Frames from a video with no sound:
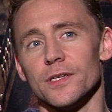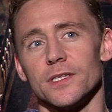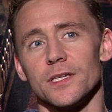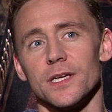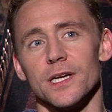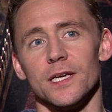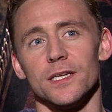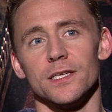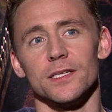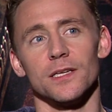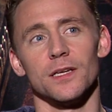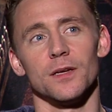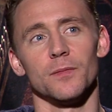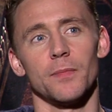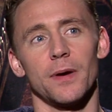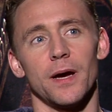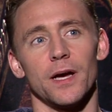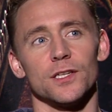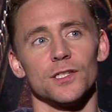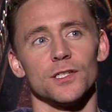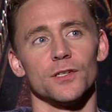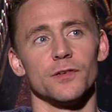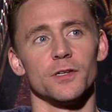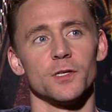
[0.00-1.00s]
is is an
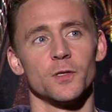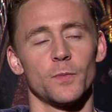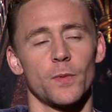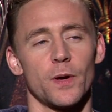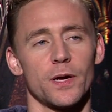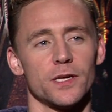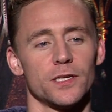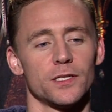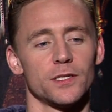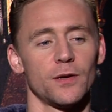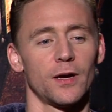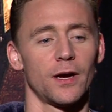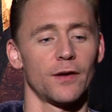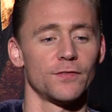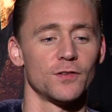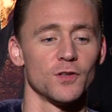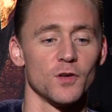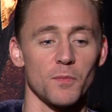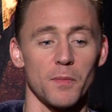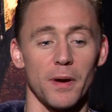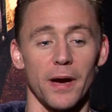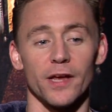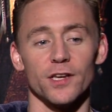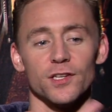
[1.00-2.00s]
imaginary space. You have to
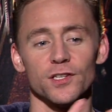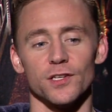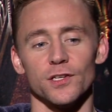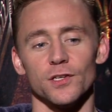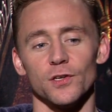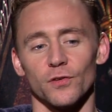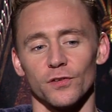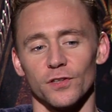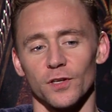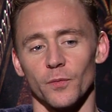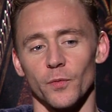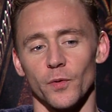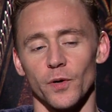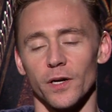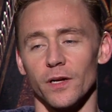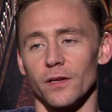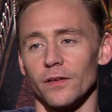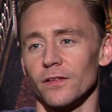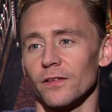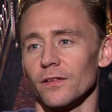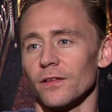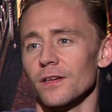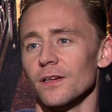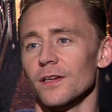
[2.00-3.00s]
imagine you're somewhere
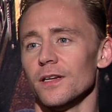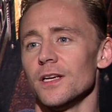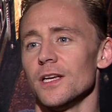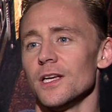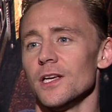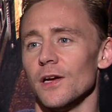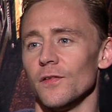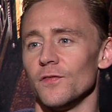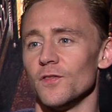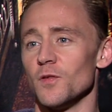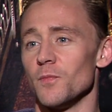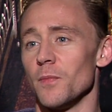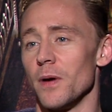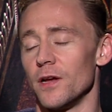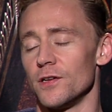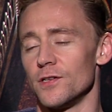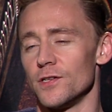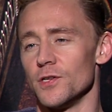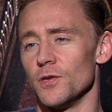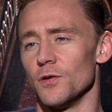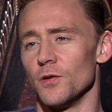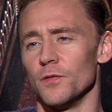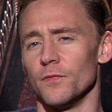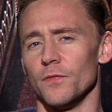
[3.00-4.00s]
else. You have to
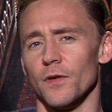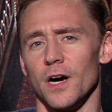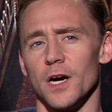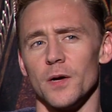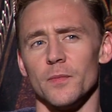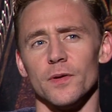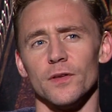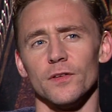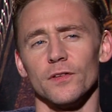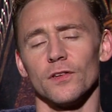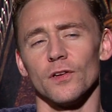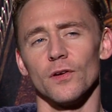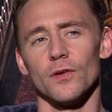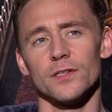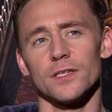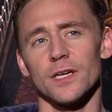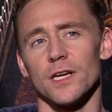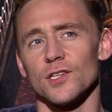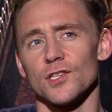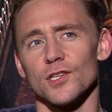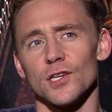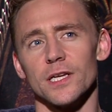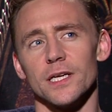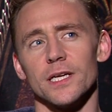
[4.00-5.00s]
imagine your environment. So it's
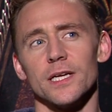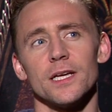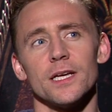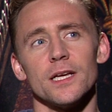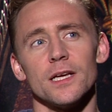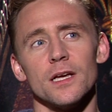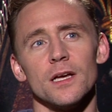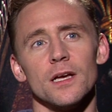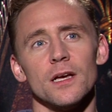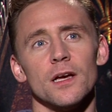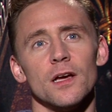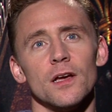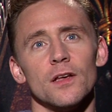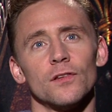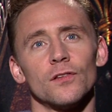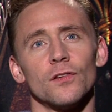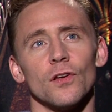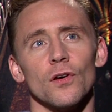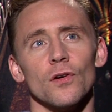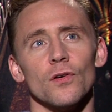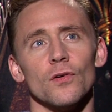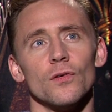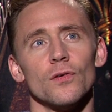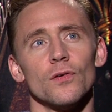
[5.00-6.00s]
actually,
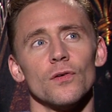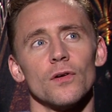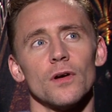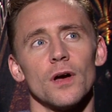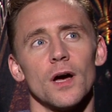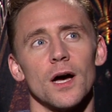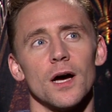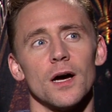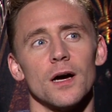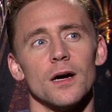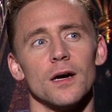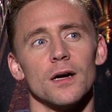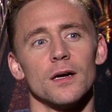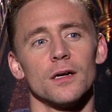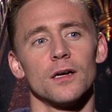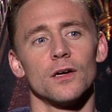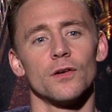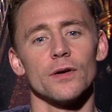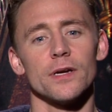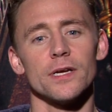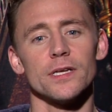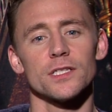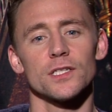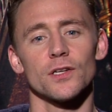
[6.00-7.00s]
so uh,
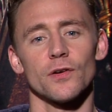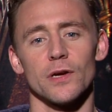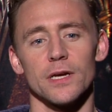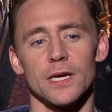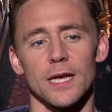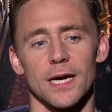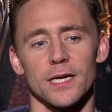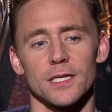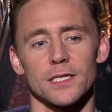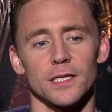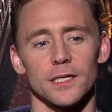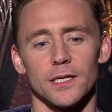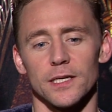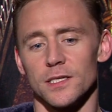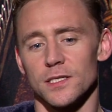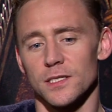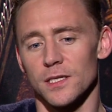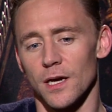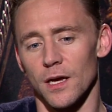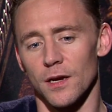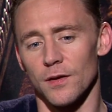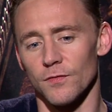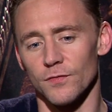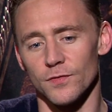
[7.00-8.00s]
green screen acting is
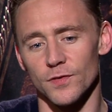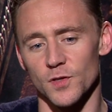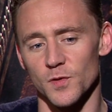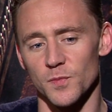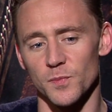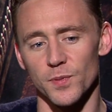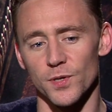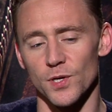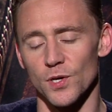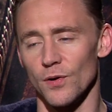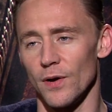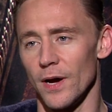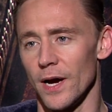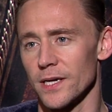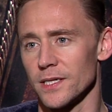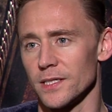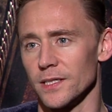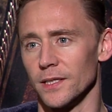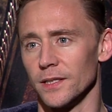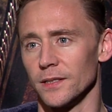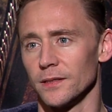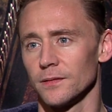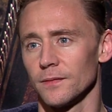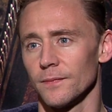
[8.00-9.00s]
kind of just pure
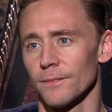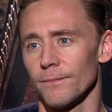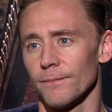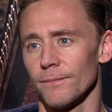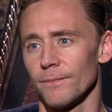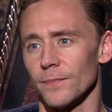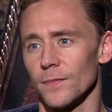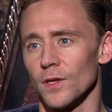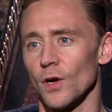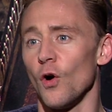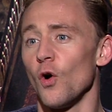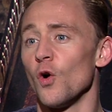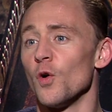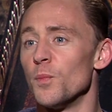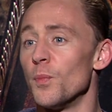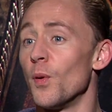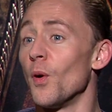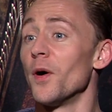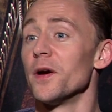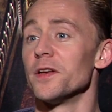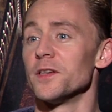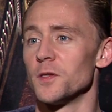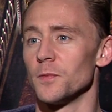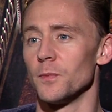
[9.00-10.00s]
acting. Yeah. The whole
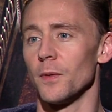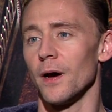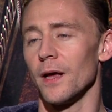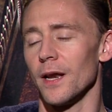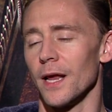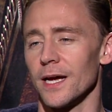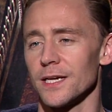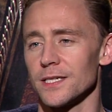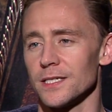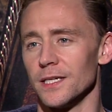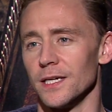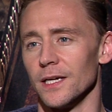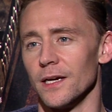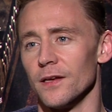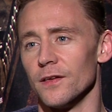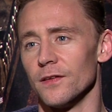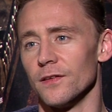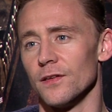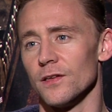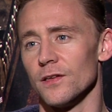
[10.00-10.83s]
point about acting is